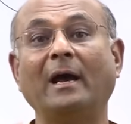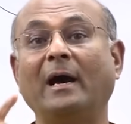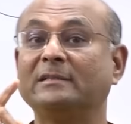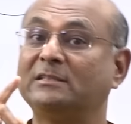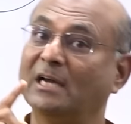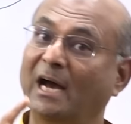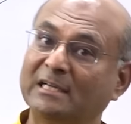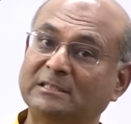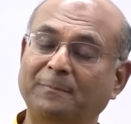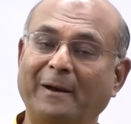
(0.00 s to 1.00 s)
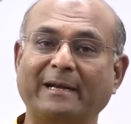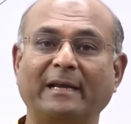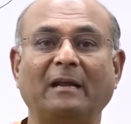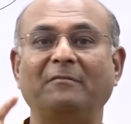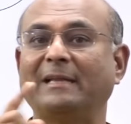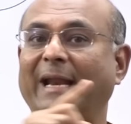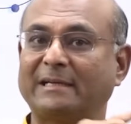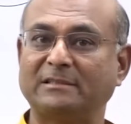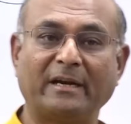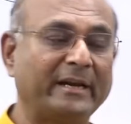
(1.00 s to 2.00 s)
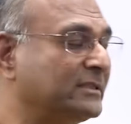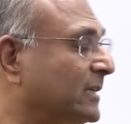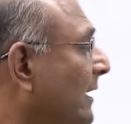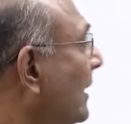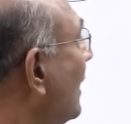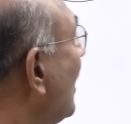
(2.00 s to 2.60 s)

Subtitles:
A charged particle with an acceleration,